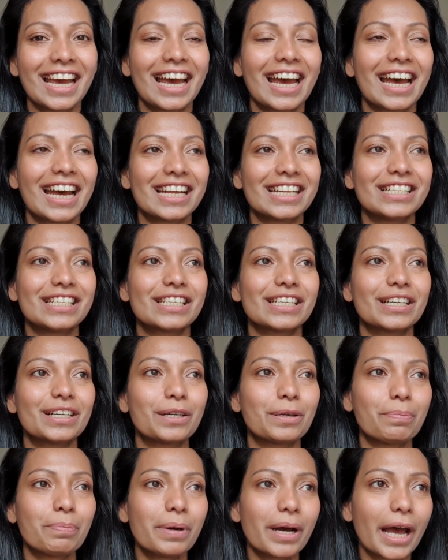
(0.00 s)
and
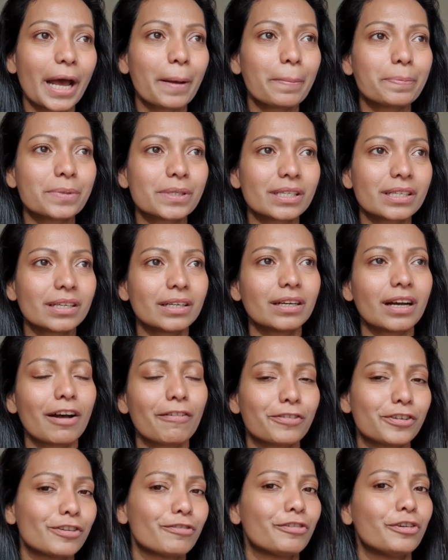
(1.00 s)
perhaps
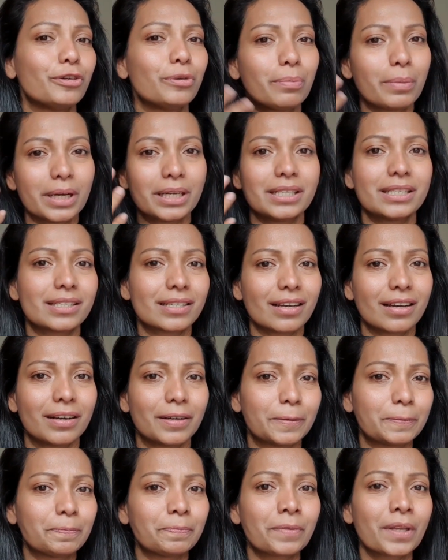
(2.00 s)
after a few months
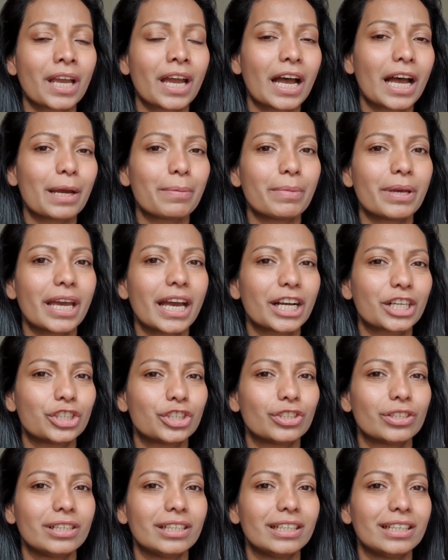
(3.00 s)
I may
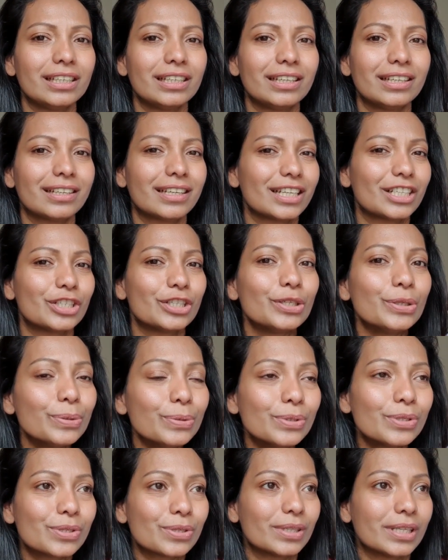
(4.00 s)
actually get
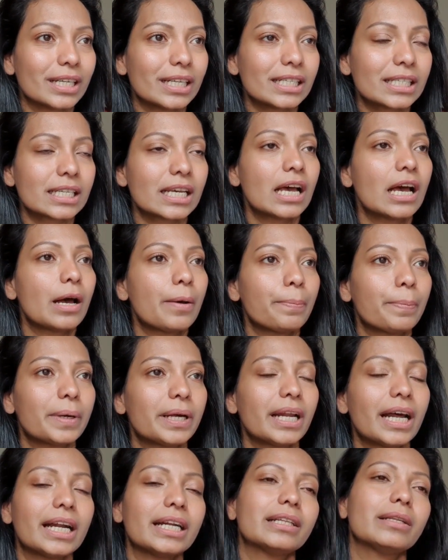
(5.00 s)
used to this, but
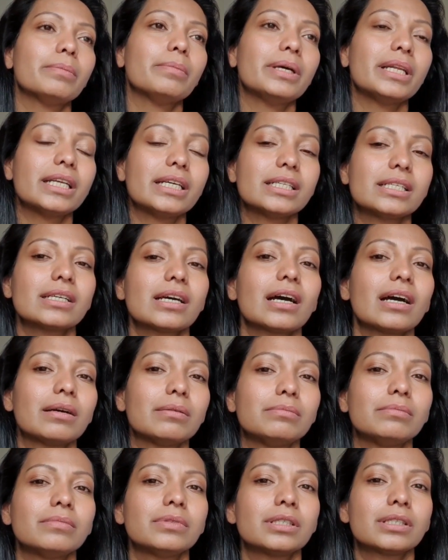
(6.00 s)
at the minute
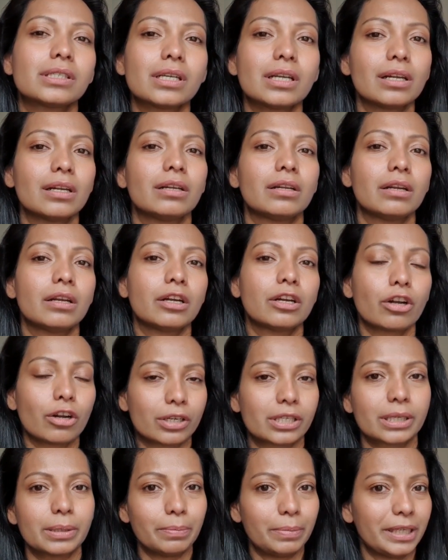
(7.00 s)
I'm still
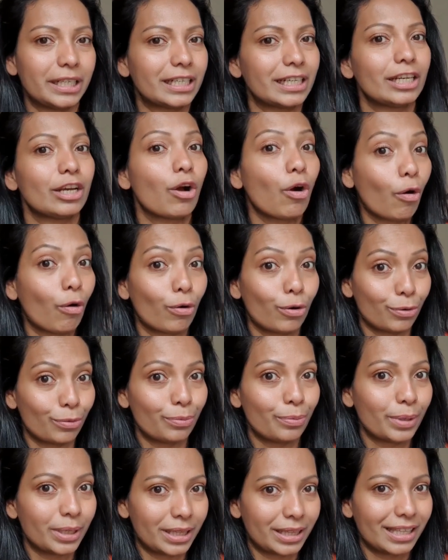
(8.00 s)
not completely on
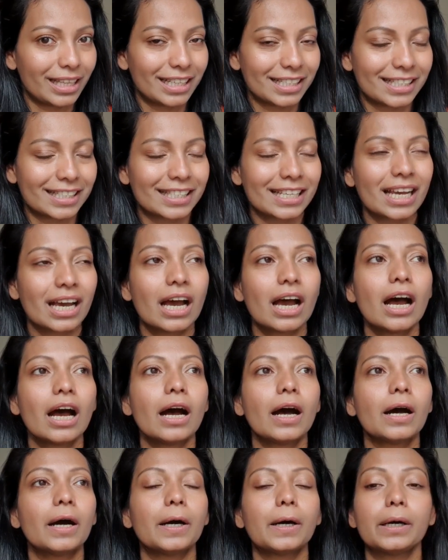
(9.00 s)
with this.
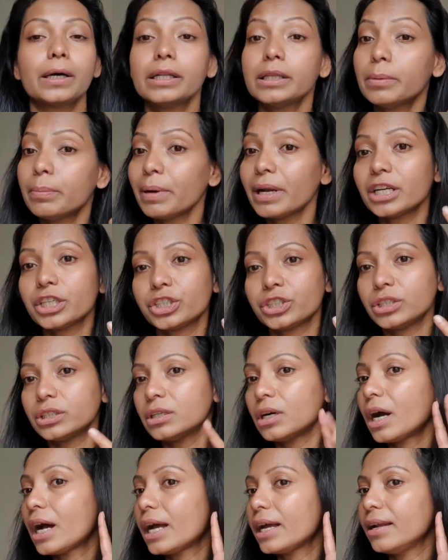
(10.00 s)
The
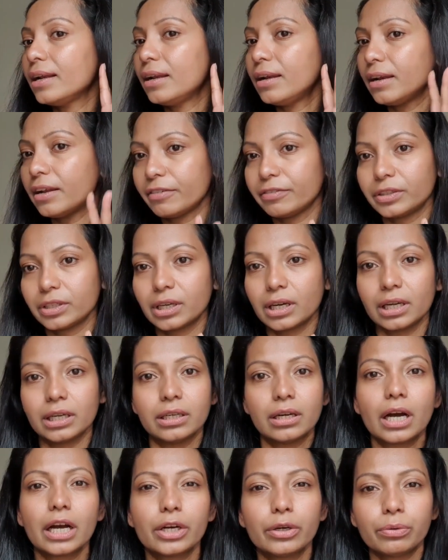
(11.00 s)
blusher, I love the
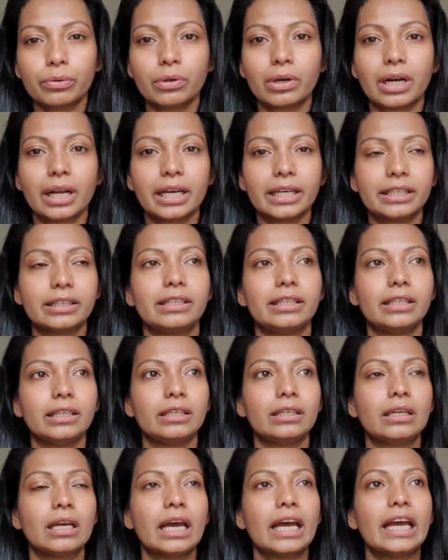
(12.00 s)
color. I don't like the